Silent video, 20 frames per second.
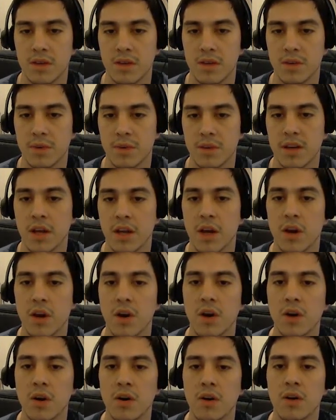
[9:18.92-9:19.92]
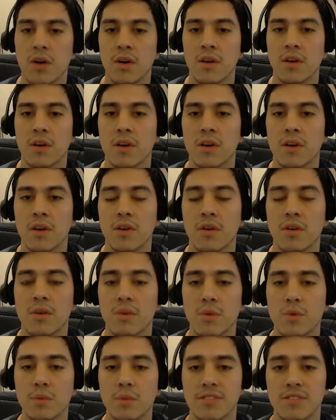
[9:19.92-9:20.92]
How do I... Oh! oh, oh.
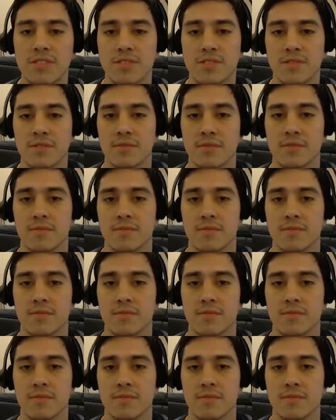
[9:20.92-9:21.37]
Whoops!